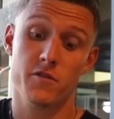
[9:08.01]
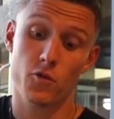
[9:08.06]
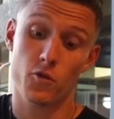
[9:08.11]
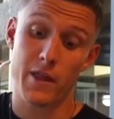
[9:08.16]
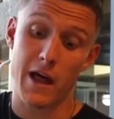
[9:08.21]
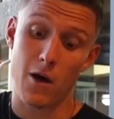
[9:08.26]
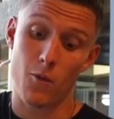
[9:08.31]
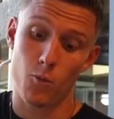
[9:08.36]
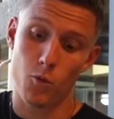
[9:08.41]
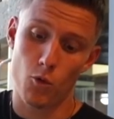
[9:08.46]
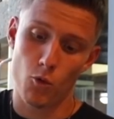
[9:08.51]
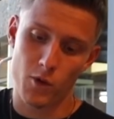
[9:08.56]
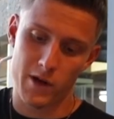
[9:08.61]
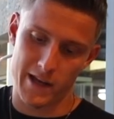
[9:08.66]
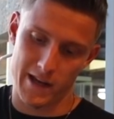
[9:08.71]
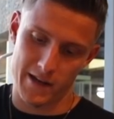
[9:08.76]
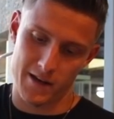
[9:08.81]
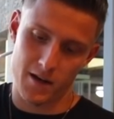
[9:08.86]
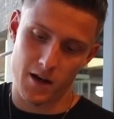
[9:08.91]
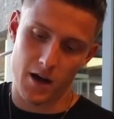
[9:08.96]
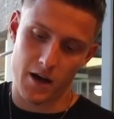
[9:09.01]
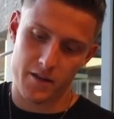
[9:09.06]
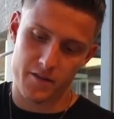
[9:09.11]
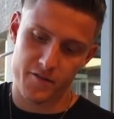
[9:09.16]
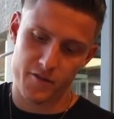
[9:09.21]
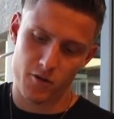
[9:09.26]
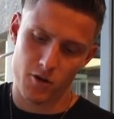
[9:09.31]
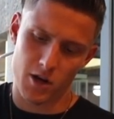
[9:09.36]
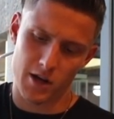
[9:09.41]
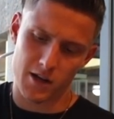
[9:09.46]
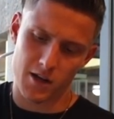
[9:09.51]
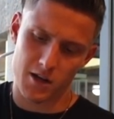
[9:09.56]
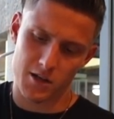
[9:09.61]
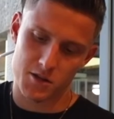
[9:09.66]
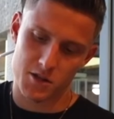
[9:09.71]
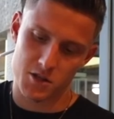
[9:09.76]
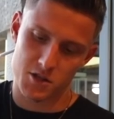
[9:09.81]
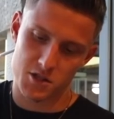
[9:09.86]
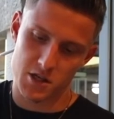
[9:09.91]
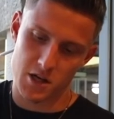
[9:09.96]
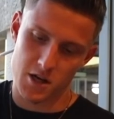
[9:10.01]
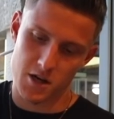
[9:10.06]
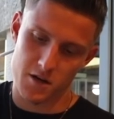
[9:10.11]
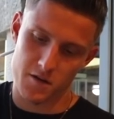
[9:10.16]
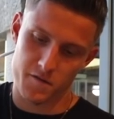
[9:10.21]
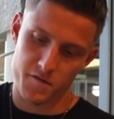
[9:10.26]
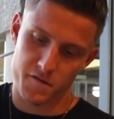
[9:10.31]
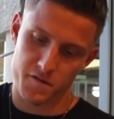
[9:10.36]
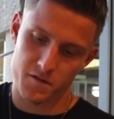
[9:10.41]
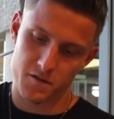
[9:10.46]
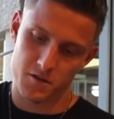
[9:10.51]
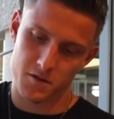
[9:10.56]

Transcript: of all that walking, I feel like I deserve